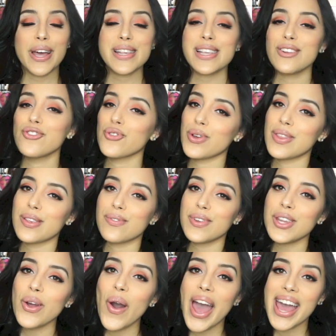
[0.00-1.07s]
guys enjoyed this
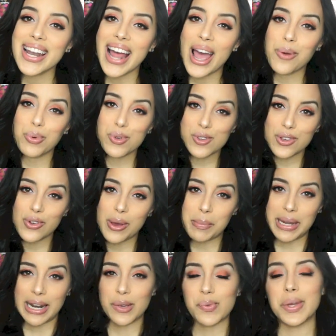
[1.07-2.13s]
video, and I will see you
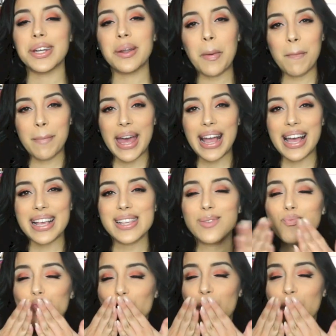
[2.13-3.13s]
in my next one. Bye guys.